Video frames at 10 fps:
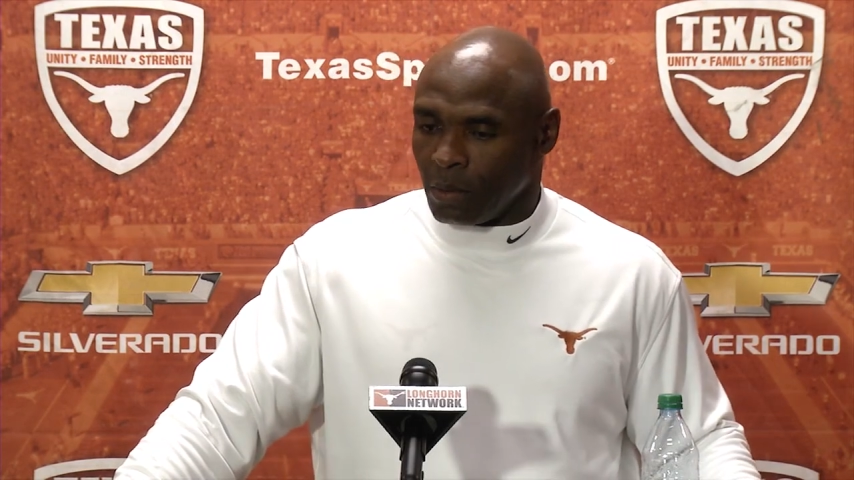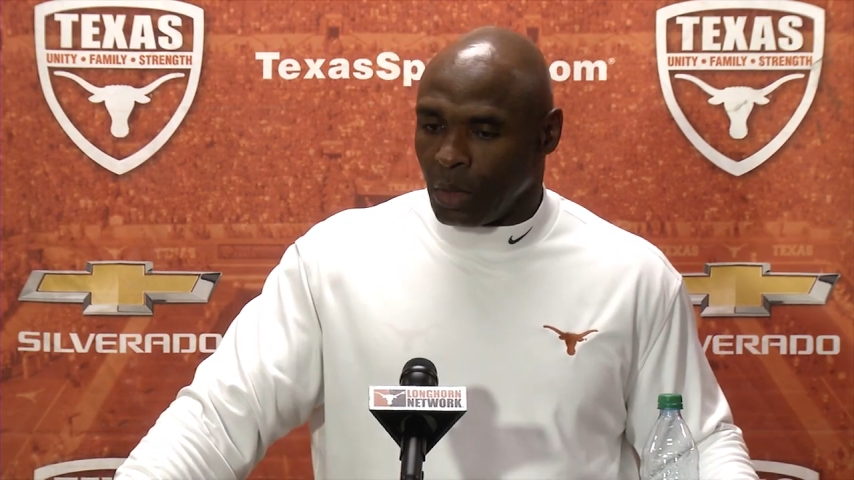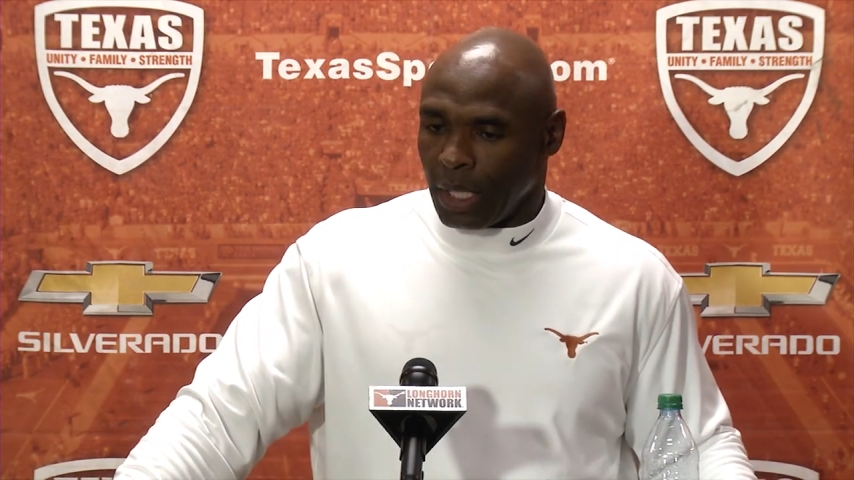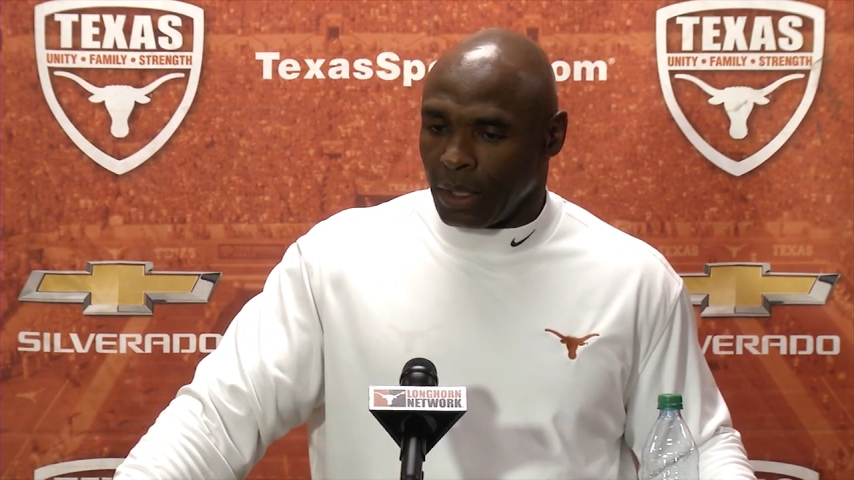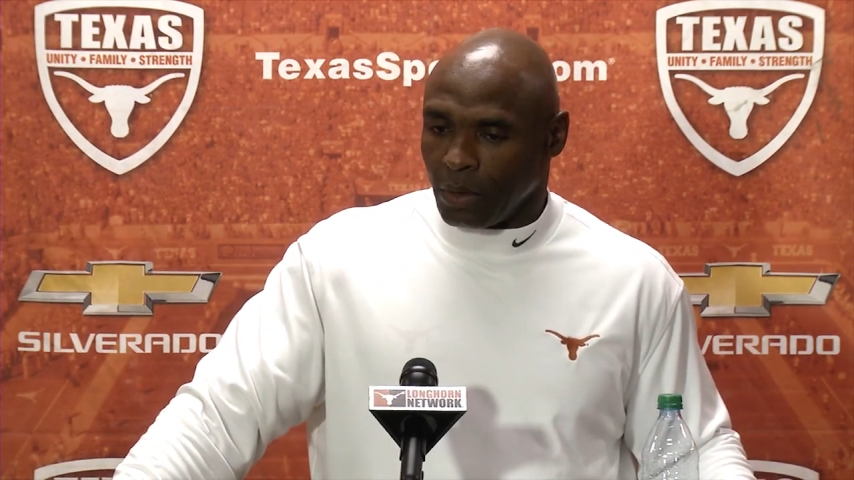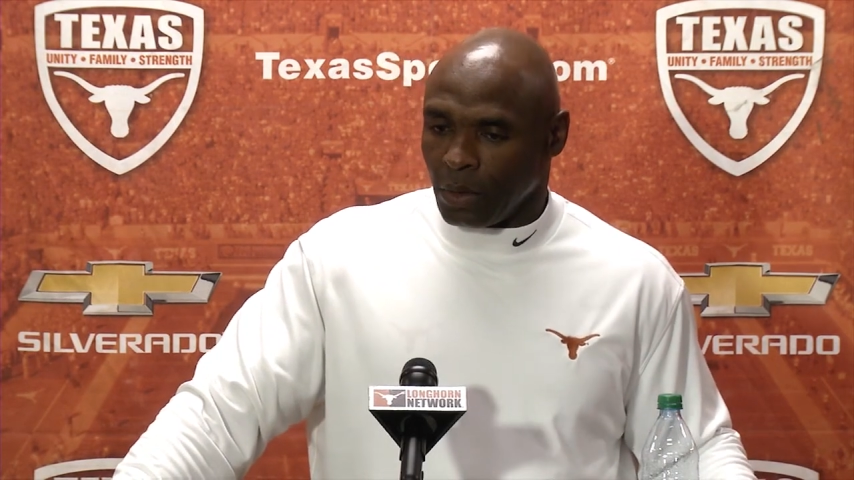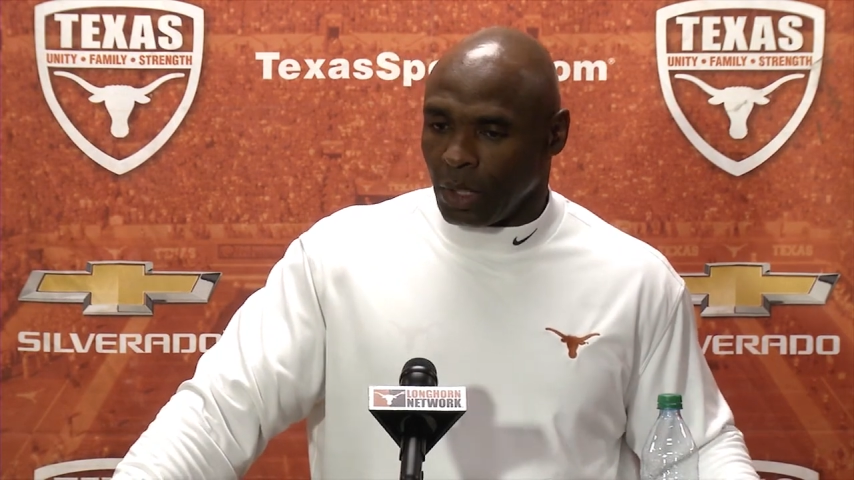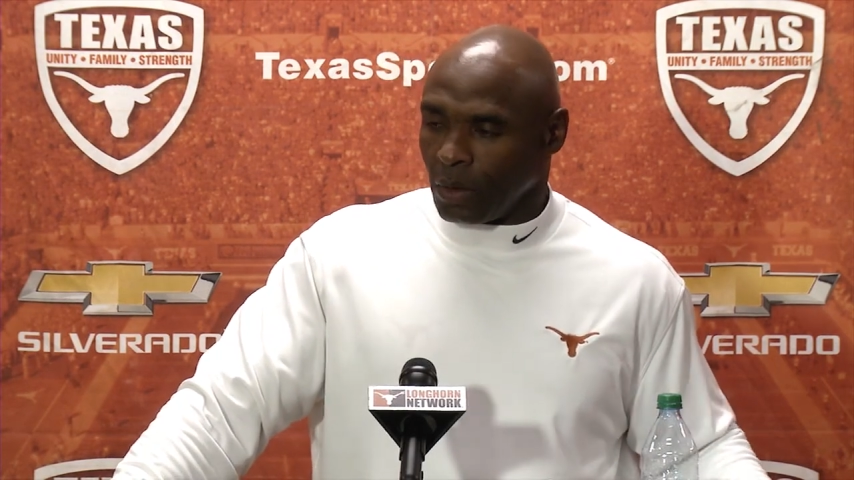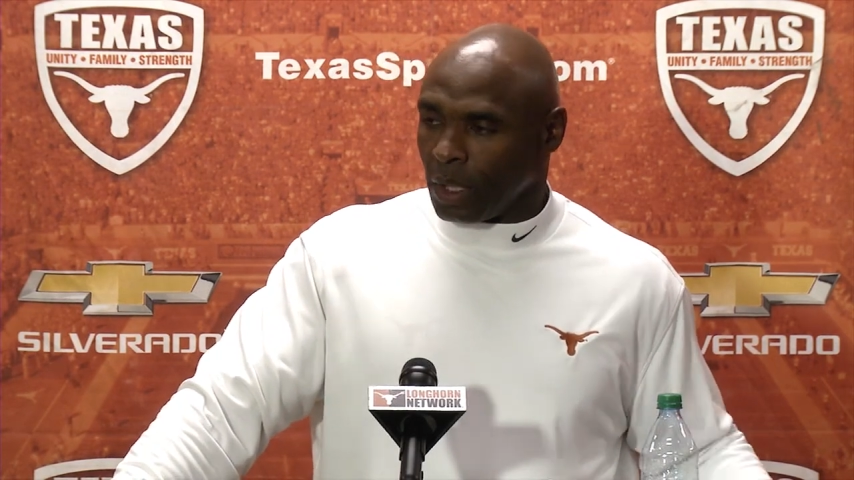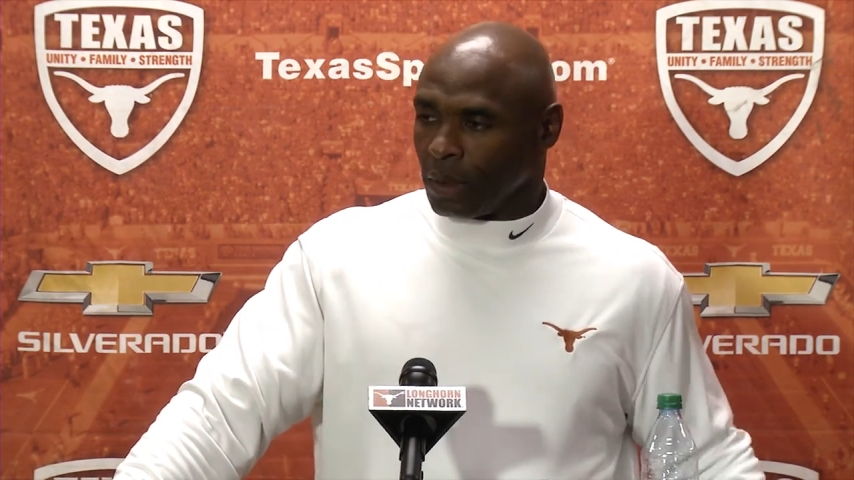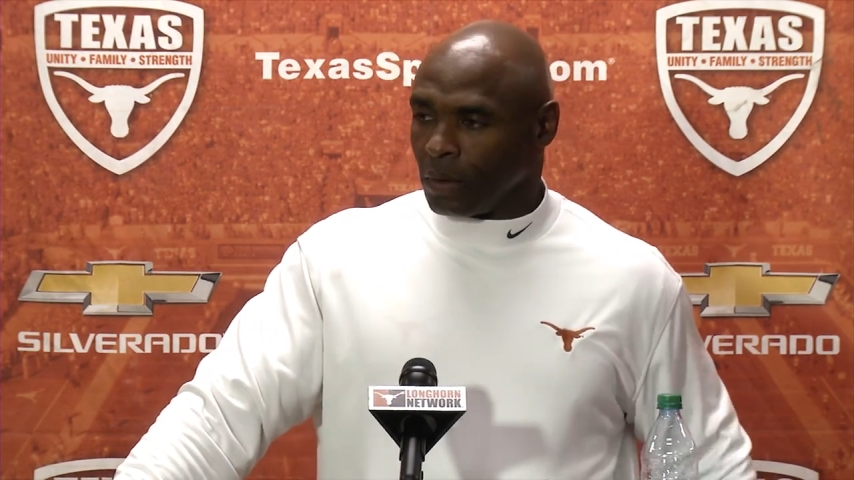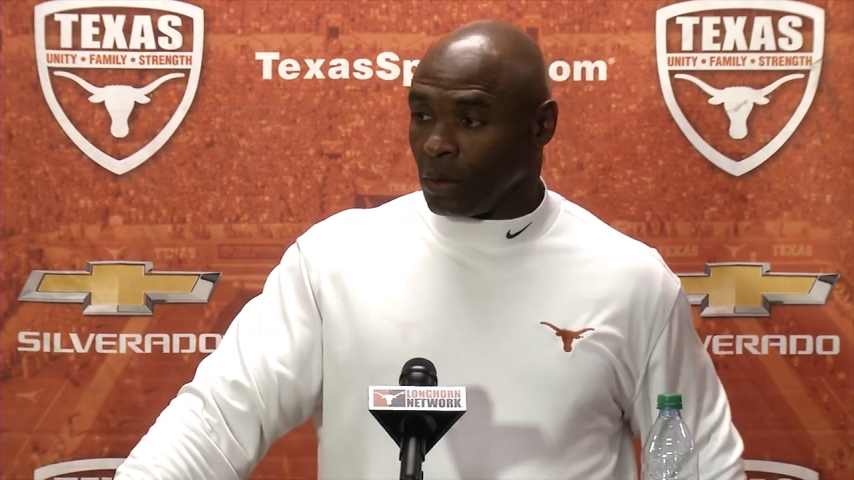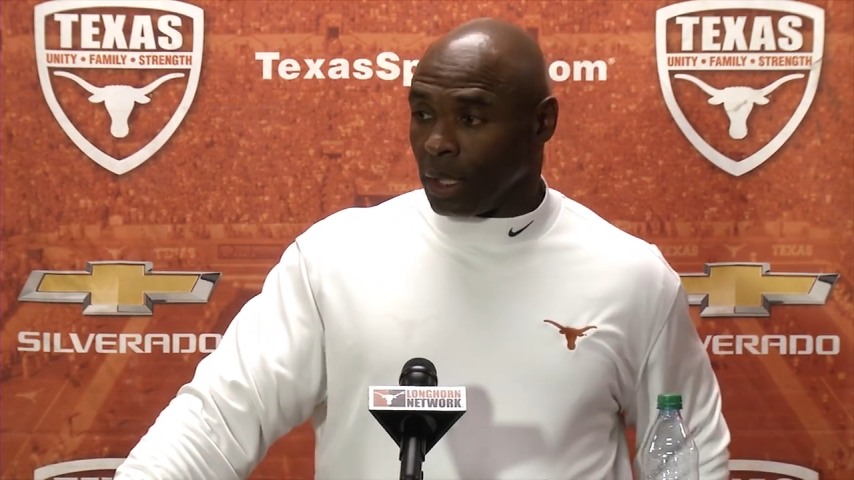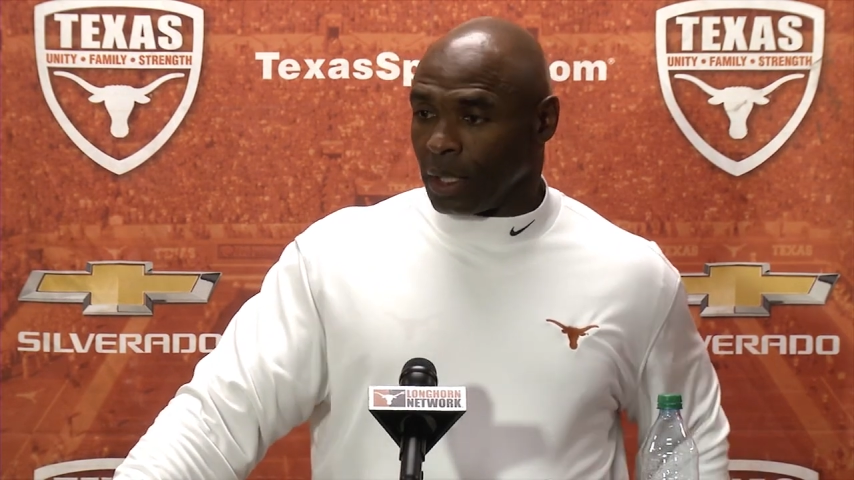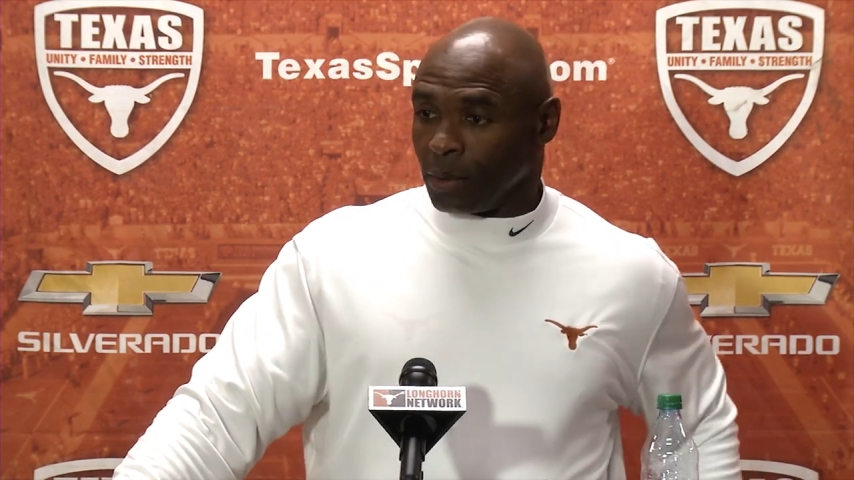But I don't know. I don't know
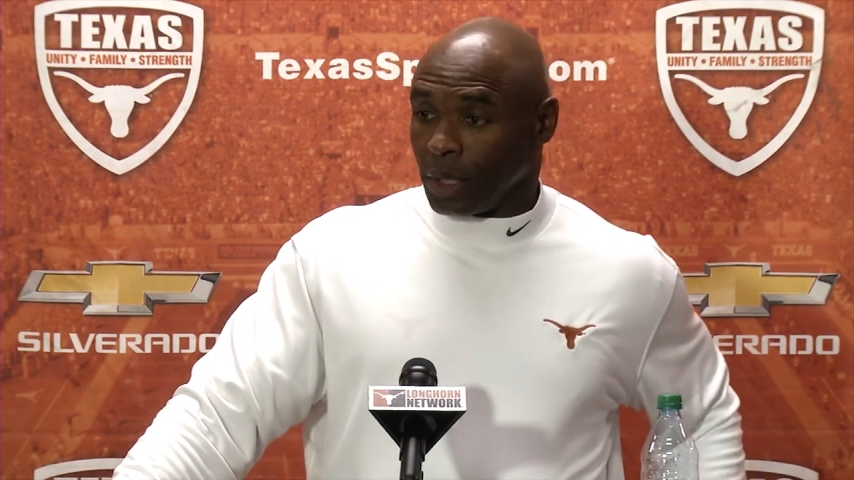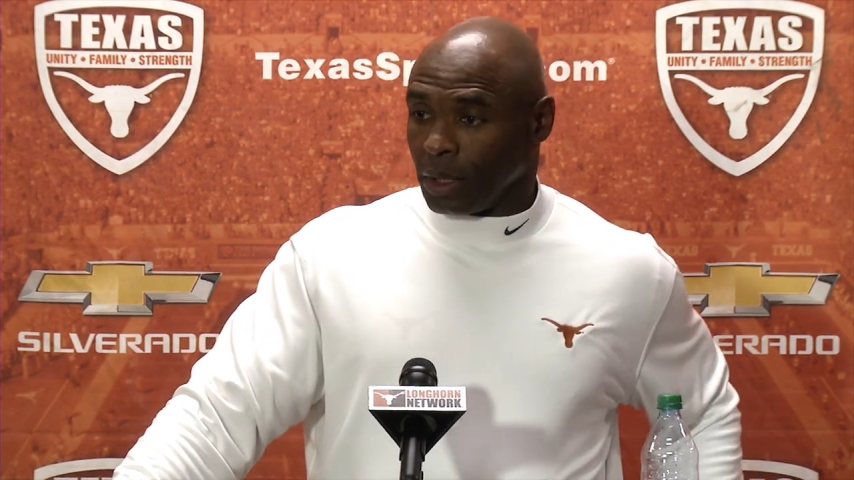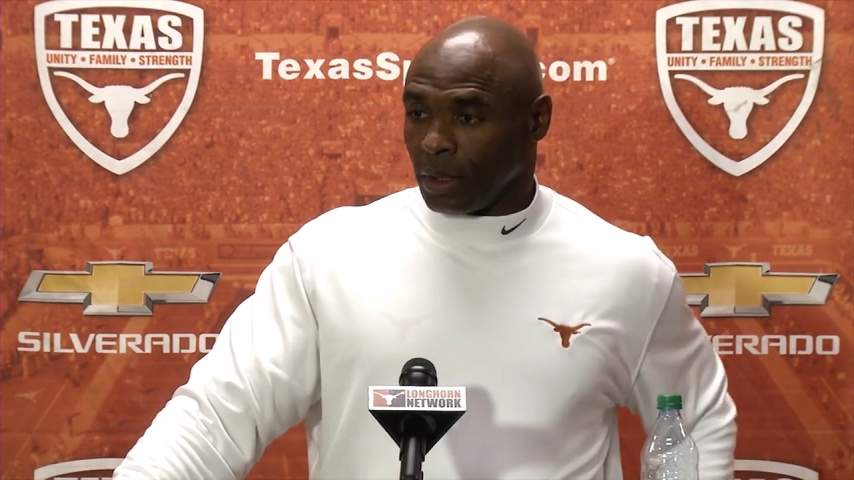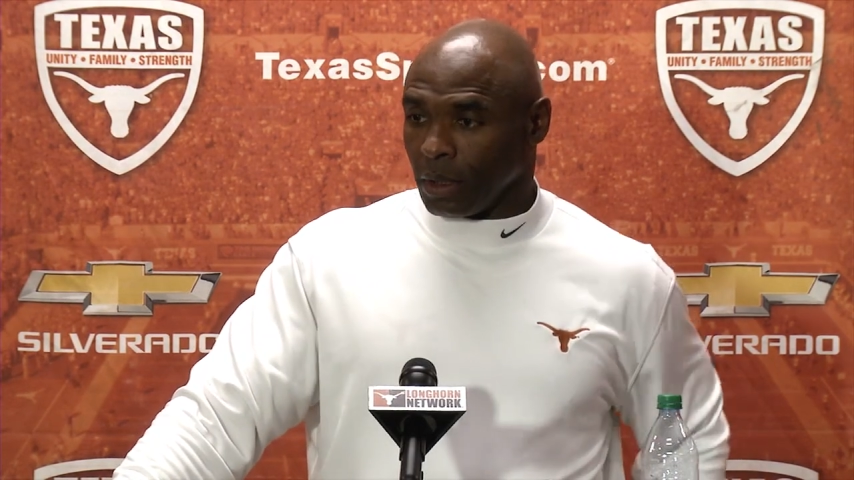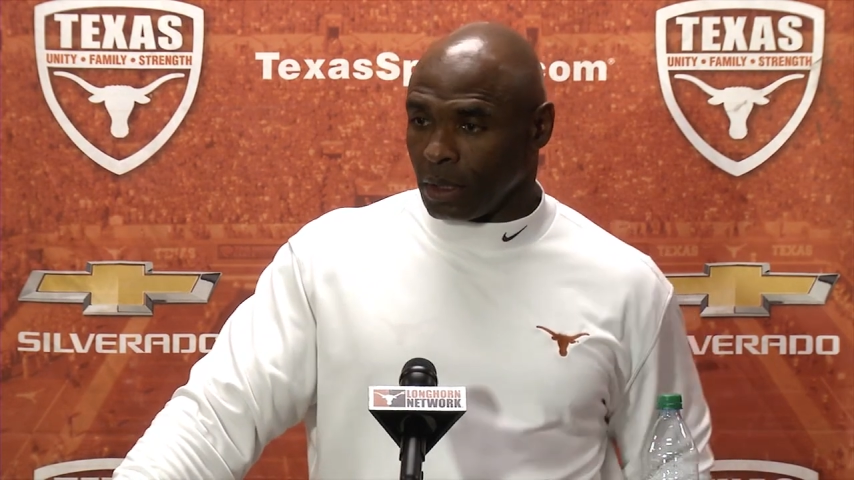who that would be.